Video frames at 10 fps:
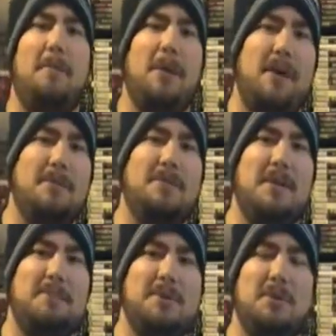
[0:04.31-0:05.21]
Pickups
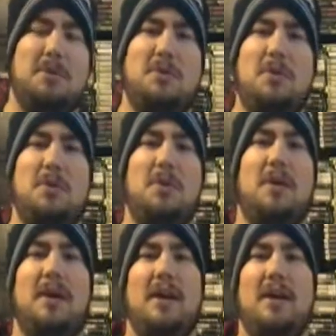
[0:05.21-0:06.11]
episode
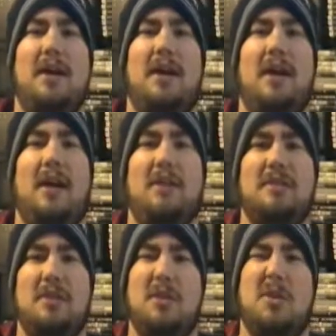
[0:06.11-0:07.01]
2.
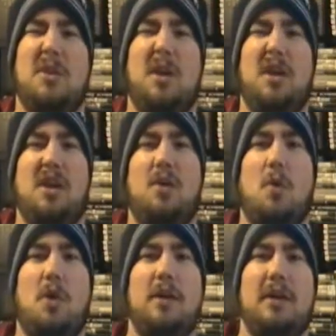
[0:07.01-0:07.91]
It's a little
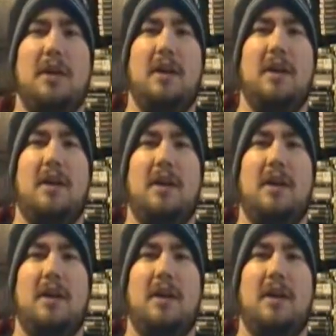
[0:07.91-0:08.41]
quantity